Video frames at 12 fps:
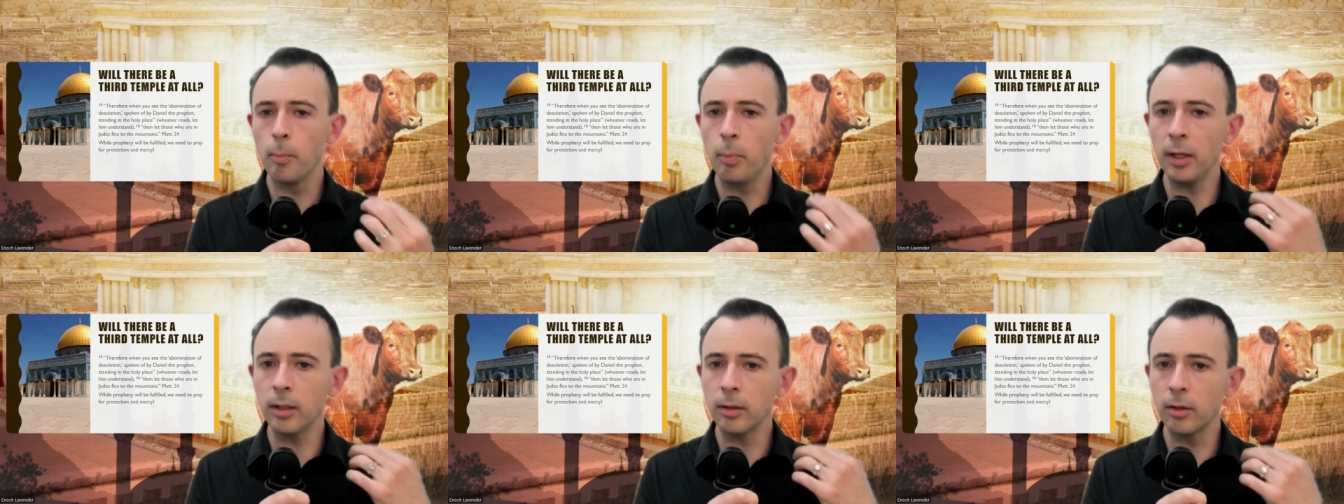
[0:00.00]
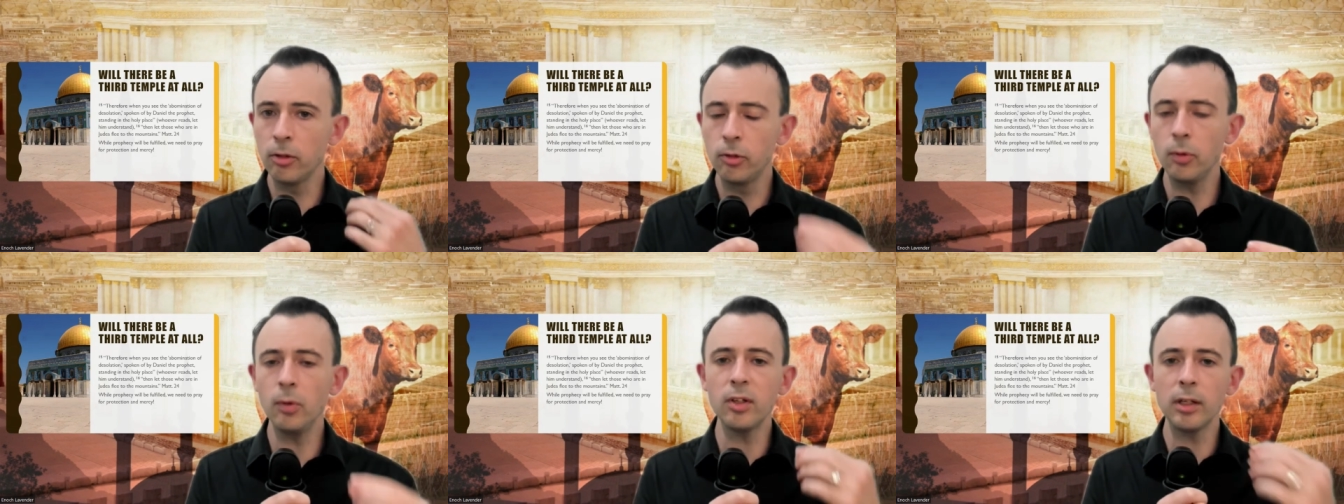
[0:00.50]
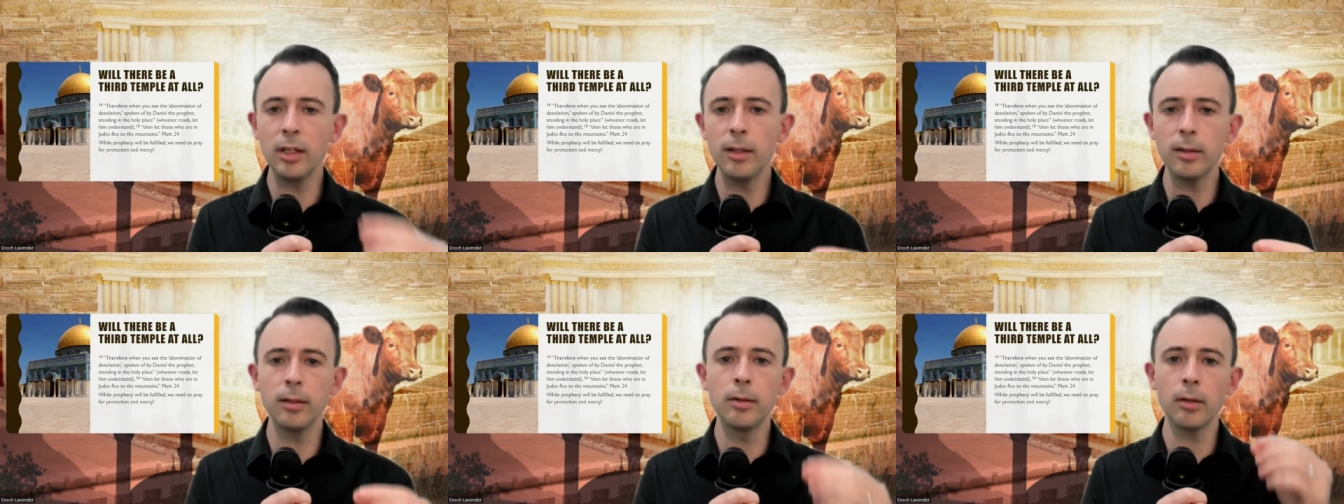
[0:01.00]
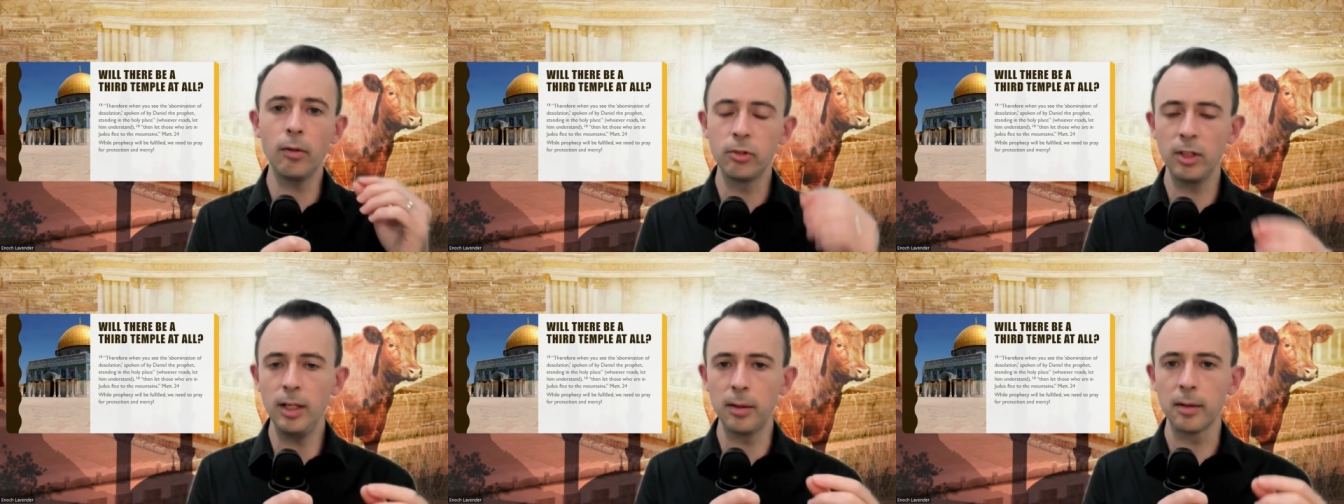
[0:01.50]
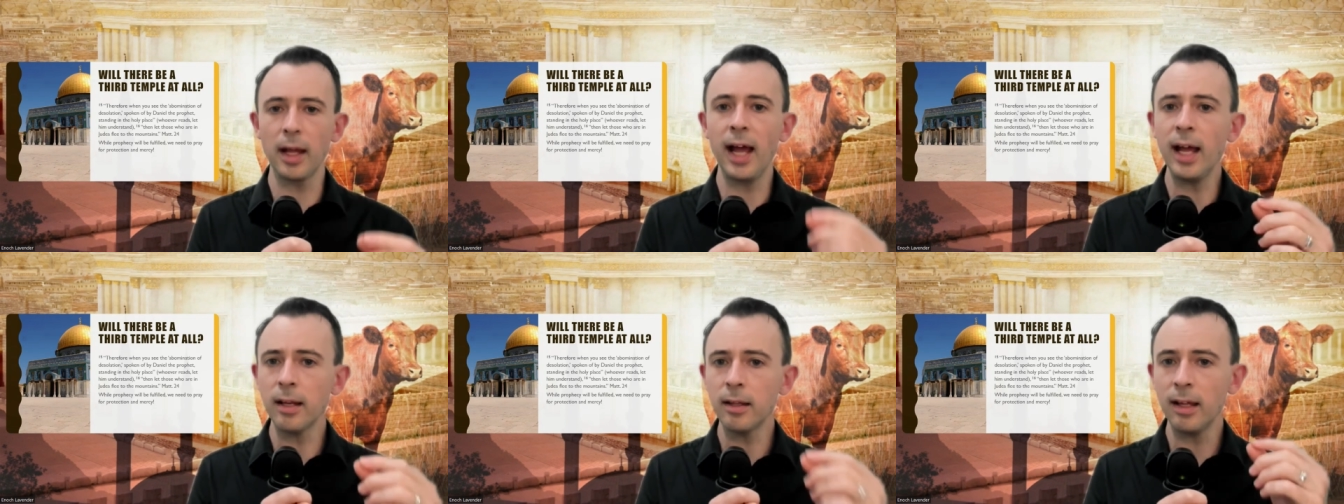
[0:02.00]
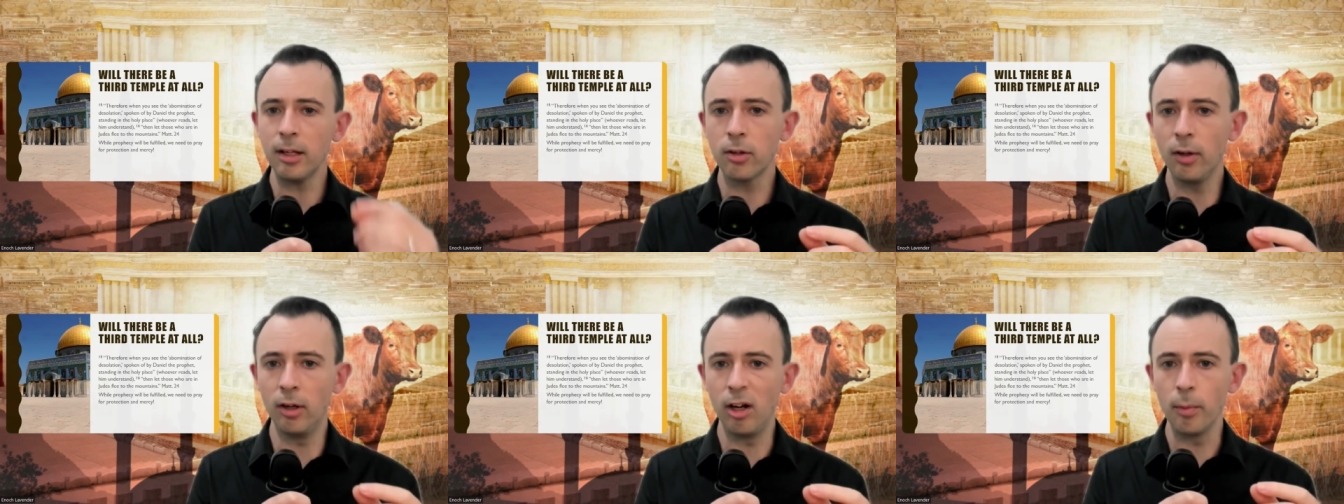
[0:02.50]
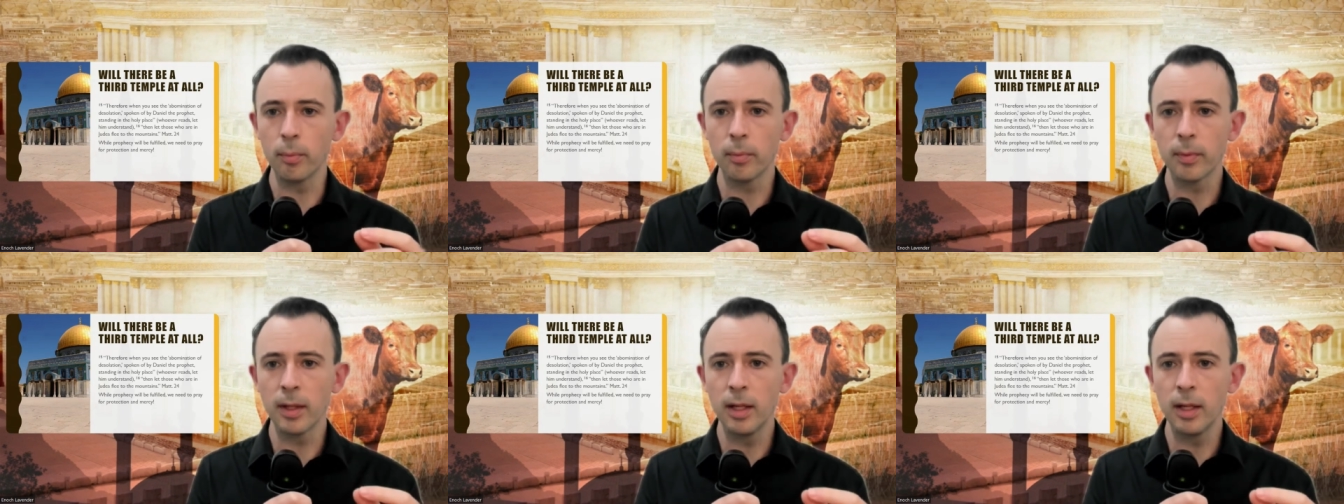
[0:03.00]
But the Jewish listeners of Jesus at that time